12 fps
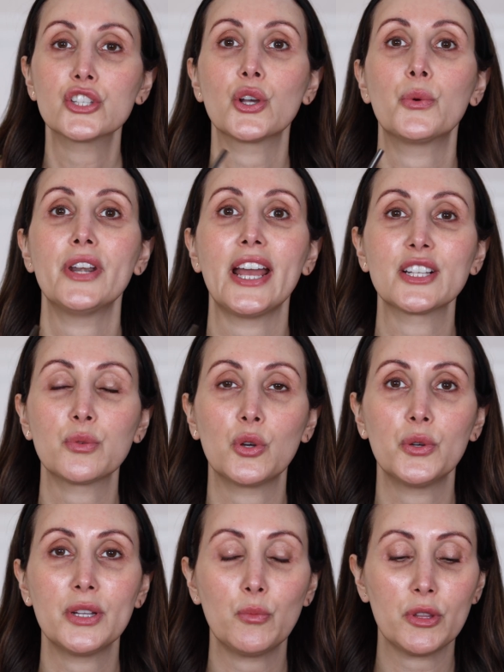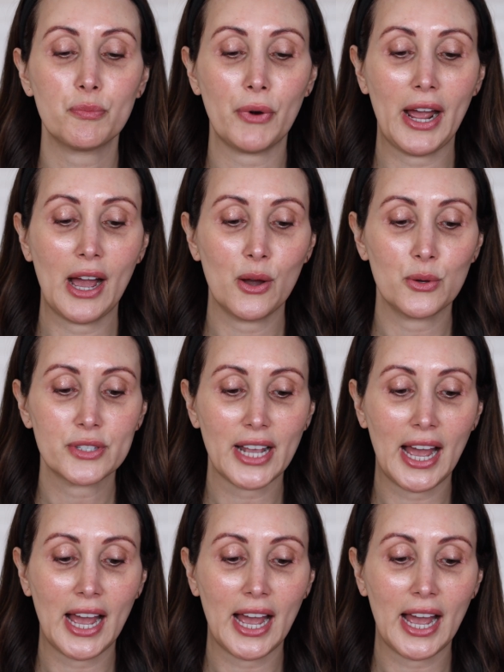So next we're going in with brows,